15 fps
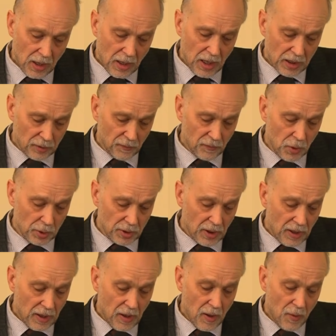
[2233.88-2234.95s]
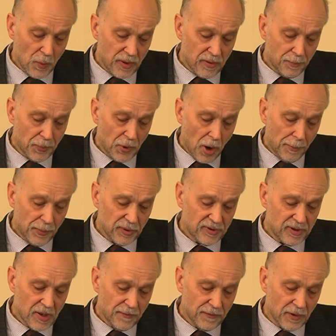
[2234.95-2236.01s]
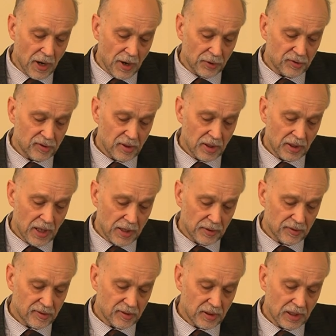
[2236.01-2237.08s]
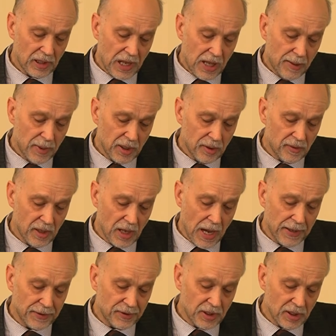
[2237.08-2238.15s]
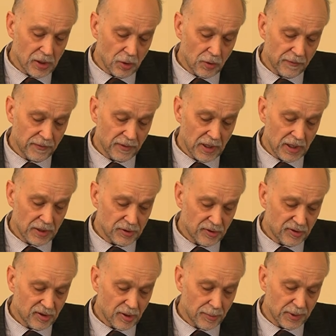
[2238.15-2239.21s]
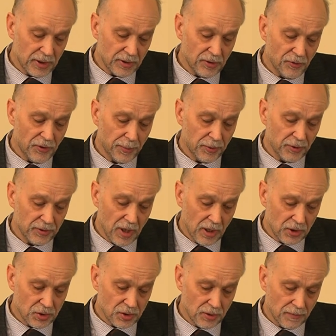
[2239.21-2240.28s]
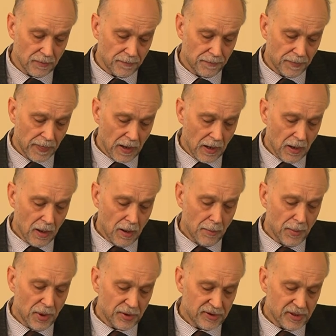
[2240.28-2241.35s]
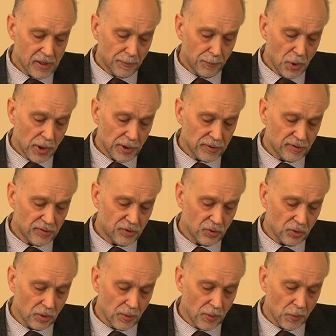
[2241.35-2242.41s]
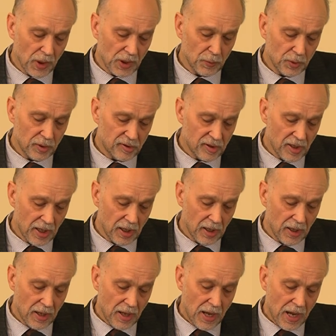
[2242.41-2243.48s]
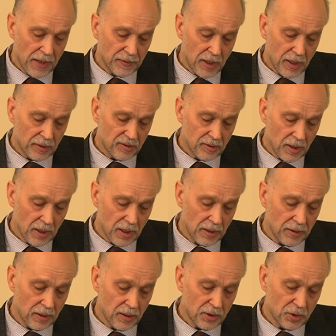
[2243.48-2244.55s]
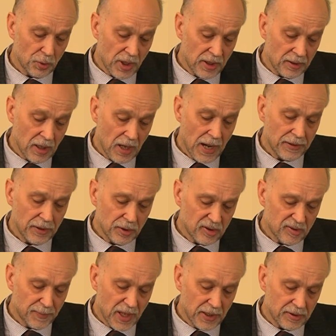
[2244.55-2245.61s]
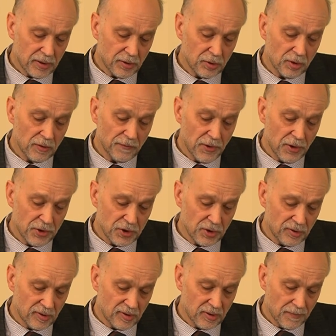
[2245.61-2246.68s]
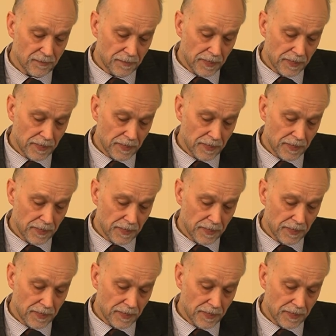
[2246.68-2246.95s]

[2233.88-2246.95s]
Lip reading: End of quote. With proper safeguards against claiming the ideal of indiscriminate reproduction, Marcel points to, one would say, to an unexpected convergence,